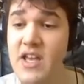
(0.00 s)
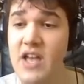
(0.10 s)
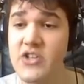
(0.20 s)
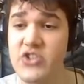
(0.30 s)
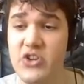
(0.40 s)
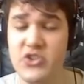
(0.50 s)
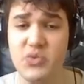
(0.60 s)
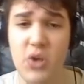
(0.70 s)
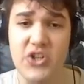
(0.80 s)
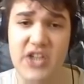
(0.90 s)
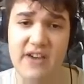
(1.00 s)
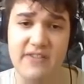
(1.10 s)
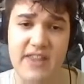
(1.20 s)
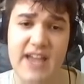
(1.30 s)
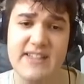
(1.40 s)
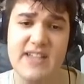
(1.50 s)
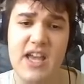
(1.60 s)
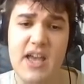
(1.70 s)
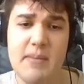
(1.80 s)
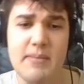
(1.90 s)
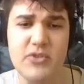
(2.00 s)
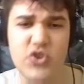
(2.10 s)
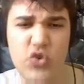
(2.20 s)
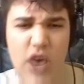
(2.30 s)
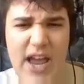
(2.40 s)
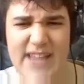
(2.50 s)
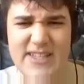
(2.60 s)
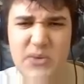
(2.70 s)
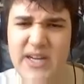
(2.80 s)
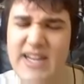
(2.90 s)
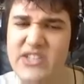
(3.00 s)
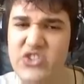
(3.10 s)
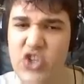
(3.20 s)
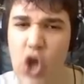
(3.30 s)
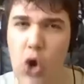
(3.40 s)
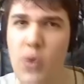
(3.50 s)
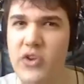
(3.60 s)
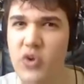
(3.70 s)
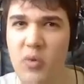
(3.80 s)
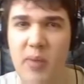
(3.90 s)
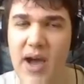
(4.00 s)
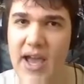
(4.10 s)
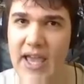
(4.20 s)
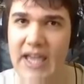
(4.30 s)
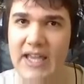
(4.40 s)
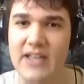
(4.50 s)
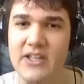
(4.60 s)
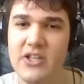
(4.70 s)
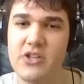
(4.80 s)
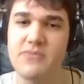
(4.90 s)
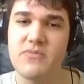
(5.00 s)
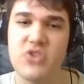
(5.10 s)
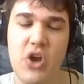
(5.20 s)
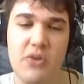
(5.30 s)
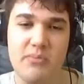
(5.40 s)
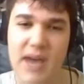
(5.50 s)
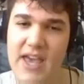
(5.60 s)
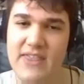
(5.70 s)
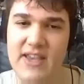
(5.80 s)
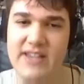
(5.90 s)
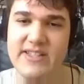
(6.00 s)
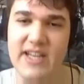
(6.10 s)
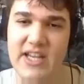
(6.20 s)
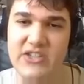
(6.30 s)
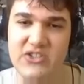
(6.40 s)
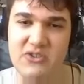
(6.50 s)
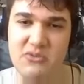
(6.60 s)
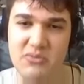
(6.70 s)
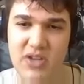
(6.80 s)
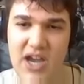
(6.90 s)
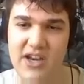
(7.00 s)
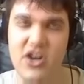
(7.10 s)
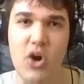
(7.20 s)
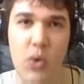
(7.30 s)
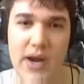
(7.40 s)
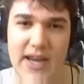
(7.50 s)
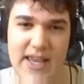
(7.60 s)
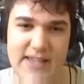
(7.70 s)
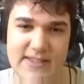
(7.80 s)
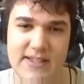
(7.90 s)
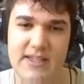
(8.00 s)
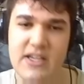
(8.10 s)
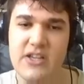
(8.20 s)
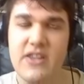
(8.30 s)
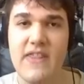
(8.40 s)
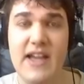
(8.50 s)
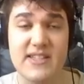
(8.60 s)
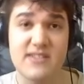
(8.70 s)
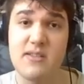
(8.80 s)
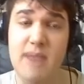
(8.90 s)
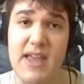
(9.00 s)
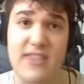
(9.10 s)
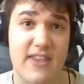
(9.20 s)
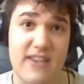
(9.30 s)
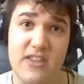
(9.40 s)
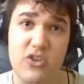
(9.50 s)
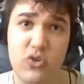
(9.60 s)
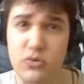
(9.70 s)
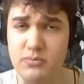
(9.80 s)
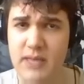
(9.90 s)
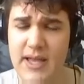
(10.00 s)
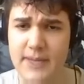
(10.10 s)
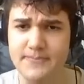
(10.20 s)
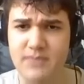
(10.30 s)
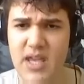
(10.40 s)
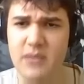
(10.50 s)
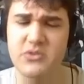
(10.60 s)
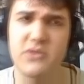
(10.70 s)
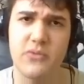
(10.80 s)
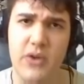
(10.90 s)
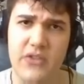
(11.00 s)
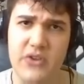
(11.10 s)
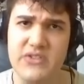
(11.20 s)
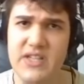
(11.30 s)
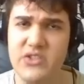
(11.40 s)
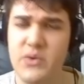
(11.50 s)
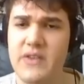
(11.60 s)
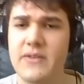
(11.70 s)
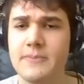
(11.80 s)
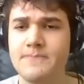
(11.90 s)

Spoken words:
So just watch out for that. Try to at least know what you're buying. Don't buy things unless you kind of know what it is. That's the main thing that you'll be able to avoid those things with.